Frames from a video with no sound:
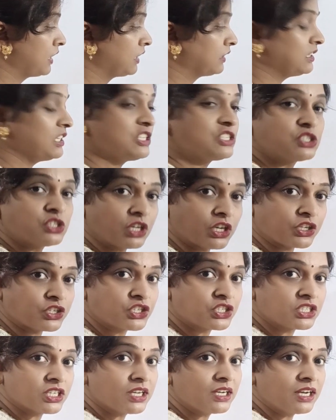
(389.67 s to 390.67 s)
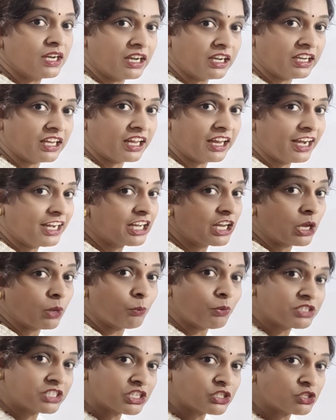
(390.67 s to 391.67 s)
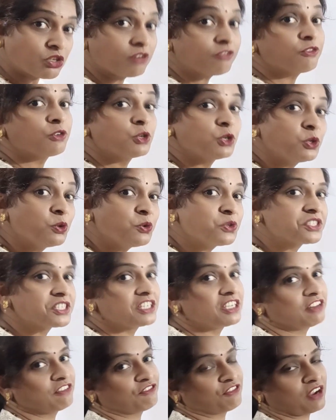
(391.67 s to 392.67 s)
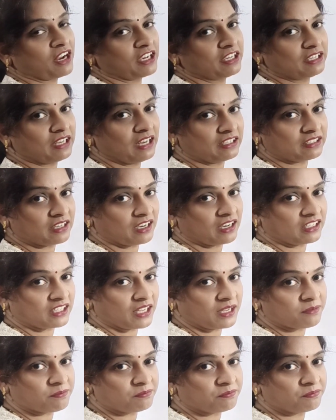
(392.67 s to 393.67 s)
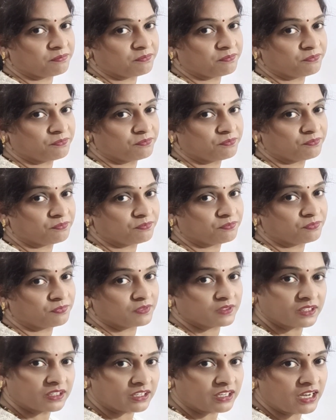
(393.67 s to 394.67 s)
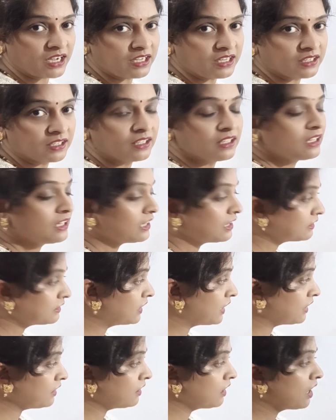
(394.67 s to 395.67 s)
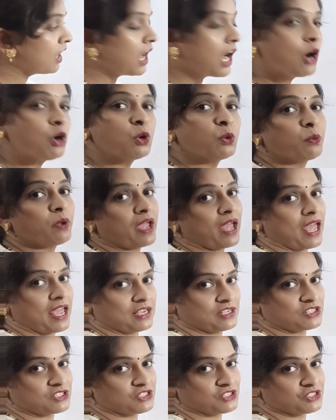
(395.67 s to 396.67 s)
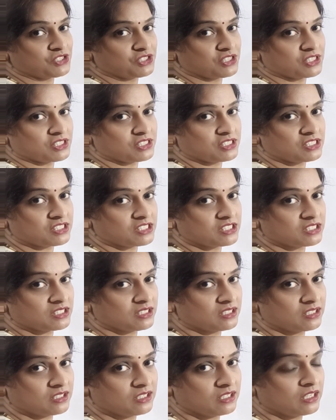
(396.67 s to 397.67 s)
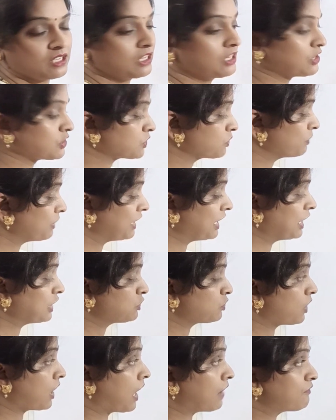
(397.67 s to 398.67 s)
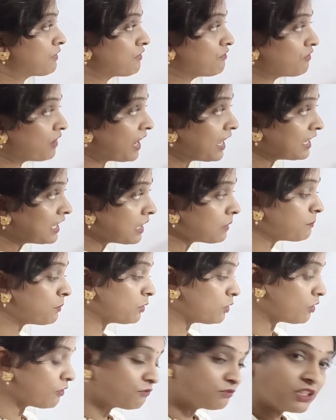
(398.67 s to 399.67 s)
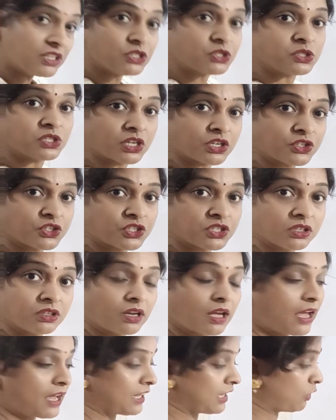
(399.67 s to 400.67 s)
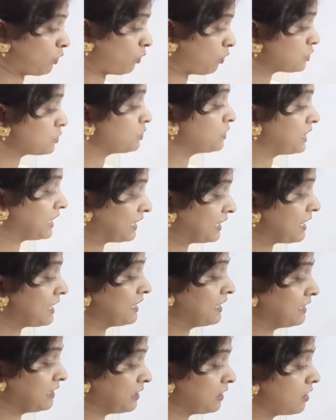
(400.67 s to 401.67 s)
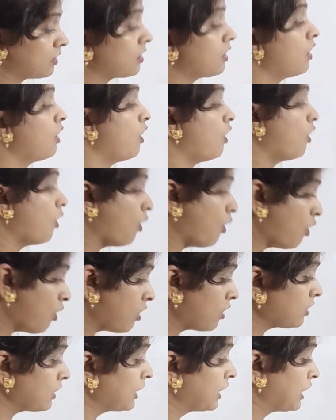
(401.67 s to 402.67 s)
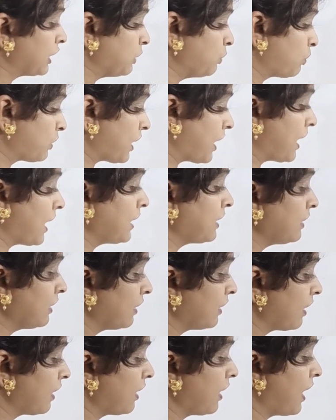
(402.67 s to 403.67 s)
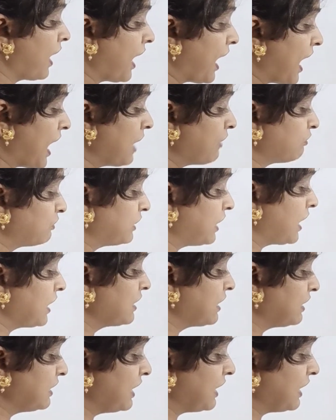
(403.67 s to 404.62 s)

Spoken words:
the structure date, which is of user defined data type. Right? Then how do we access this? So we need to have a variable of this structure. I can also declare it here, or you can have that